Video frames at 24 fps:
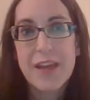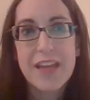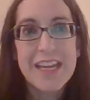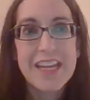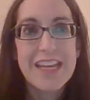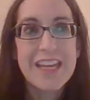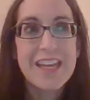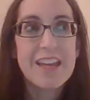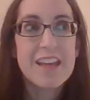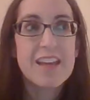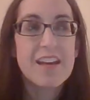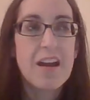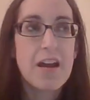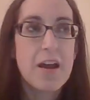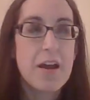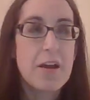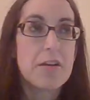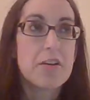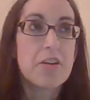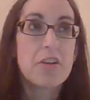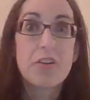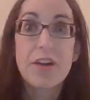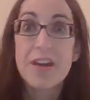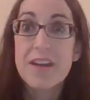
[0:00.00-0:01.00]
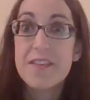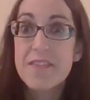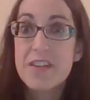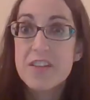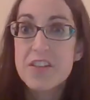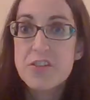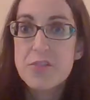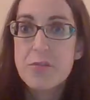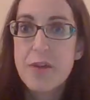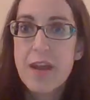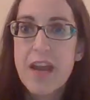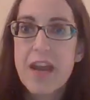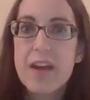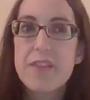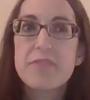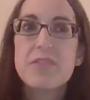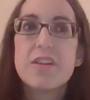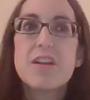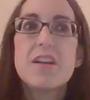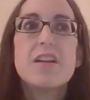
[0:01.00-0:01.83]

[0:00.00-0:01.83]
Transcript: any grade that you have